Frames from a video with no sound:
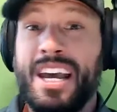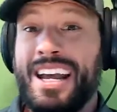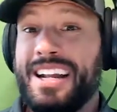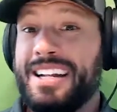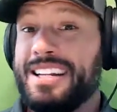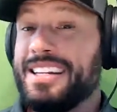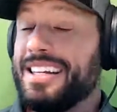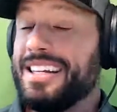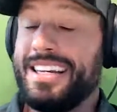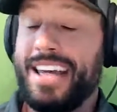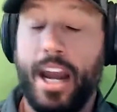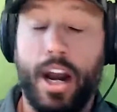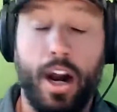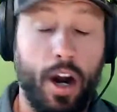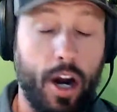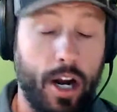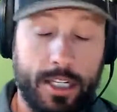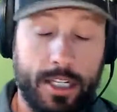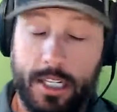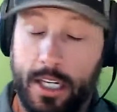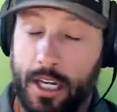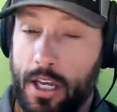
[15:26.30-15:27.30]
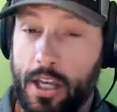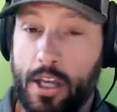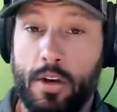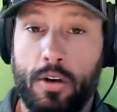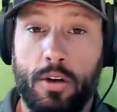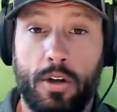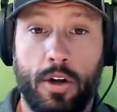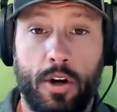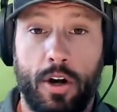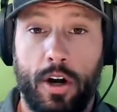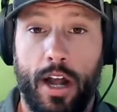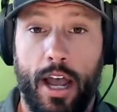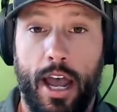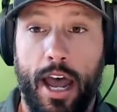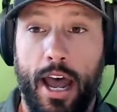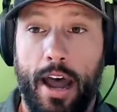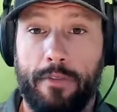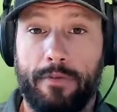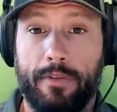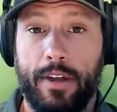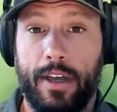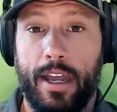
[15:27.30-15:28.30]
guarantee you're going to
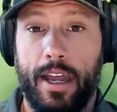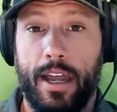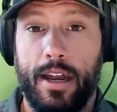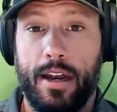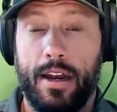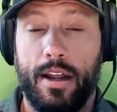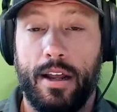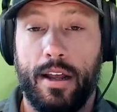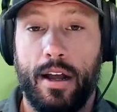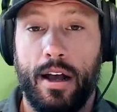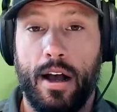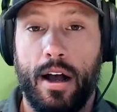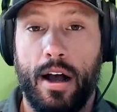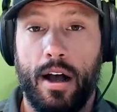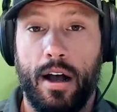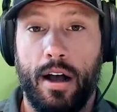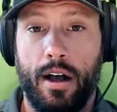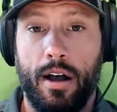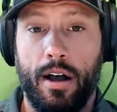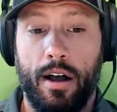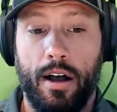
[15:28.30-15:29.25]
have to get a